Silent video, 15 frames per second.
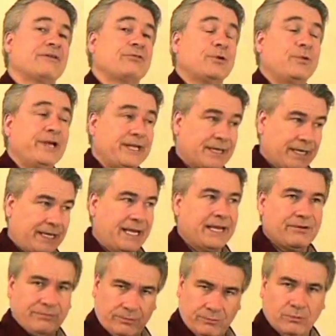every week, and
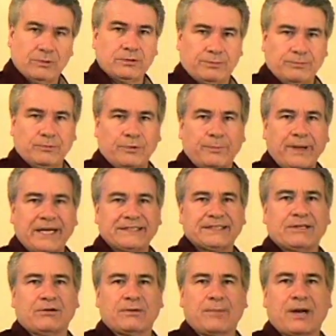again, we're, we're
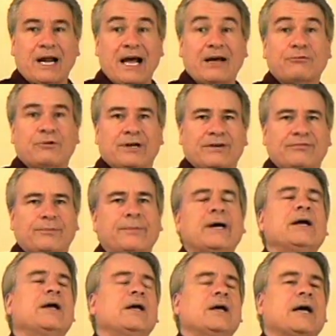passing out about 100 of them
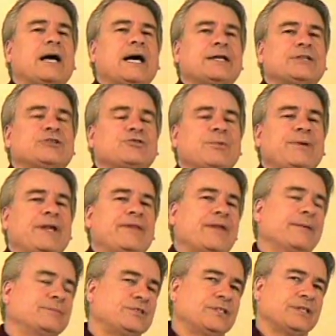uh, distributing
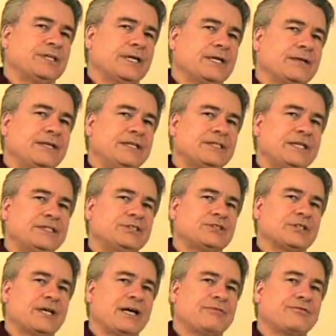them to uh,
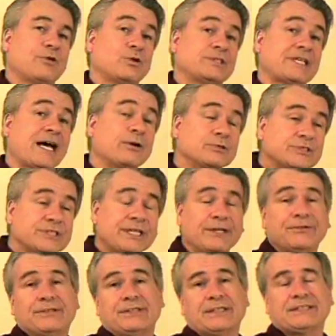each uh, folks' house
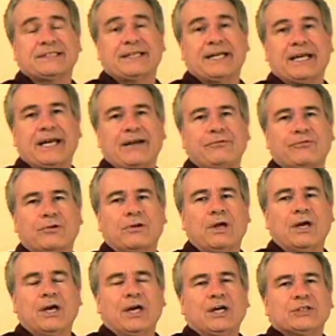here in the city of Haverhill.
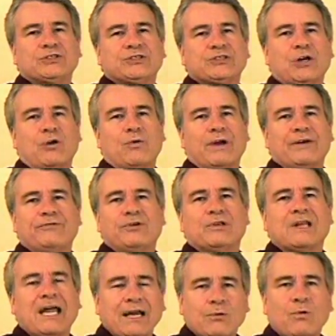So if you'd
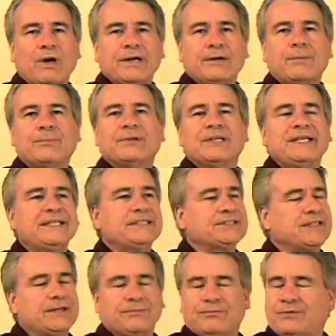like one, please,
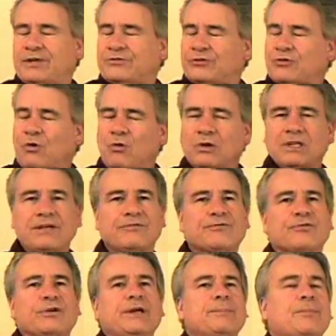they're, they're totally
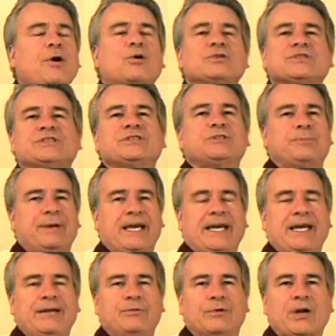free, postage
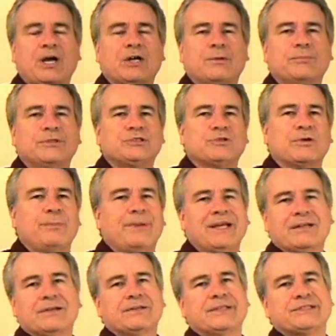paid. We're not going to put you on a
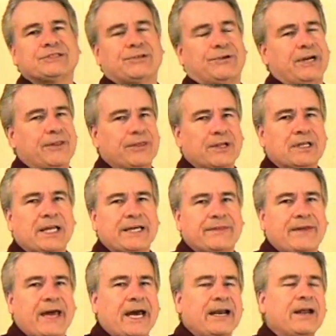mailing list or anything like
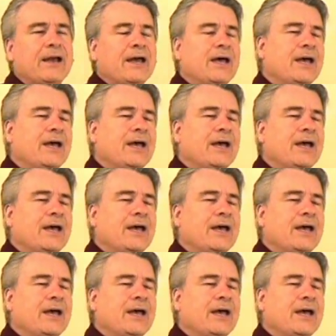that.